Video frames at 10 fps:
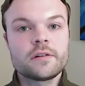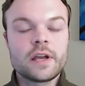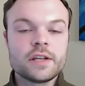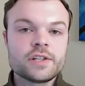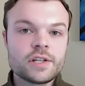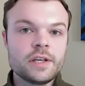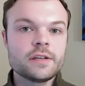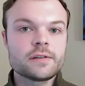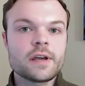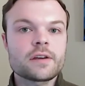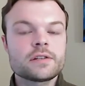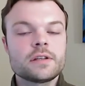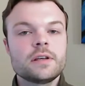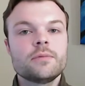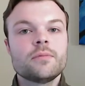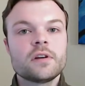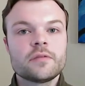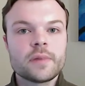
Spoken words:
and she is actually one of